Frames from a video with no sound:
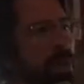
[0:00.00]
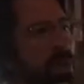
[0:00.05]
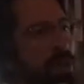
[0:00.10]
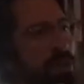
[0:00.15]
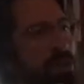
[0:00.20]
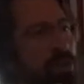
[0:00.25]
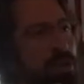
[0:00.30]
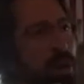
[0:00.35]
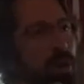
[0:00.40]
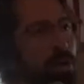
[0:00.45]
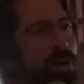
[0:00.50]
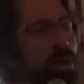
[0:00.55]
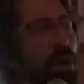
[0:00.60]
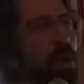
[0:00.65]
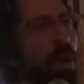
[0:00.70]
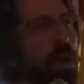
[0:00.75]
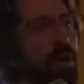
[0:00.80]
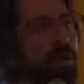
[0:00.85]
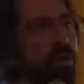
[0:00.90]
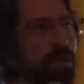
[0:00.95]
So it was
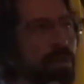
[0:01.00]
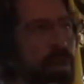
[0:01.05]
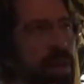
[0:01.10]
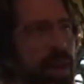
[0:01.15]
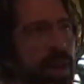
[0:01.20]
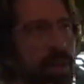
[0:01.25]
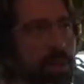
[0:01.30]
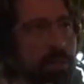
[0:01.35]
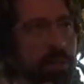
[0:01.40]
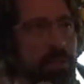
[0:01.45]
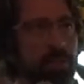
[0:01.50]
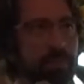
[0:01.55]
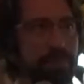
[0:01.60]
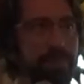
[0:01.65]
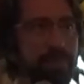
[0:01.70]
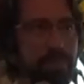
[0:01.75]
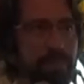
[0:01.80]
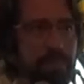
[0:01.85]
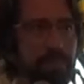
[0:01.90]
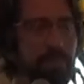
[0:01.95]
hard for me
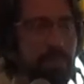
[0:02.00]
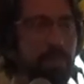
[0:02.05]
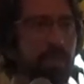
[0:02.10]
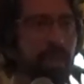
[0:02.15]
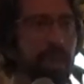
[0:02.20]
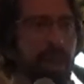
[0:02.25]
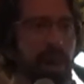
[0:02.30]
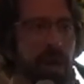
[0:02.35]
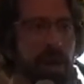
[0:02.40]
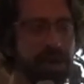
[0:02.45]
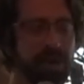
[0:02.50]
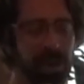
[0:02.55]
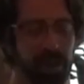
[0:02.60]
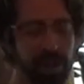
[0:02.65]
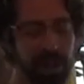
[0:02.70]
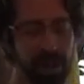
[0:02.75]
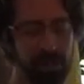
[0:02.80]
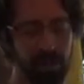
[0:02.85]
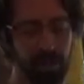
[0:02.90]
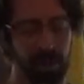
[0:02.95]

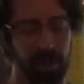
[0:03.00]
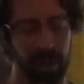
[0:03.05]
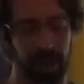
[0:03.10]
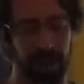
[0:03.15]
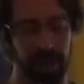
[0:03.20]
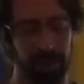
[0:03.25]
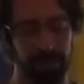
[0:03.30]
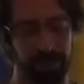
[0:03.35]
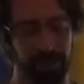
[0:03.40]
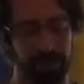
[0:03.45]
Sunday morning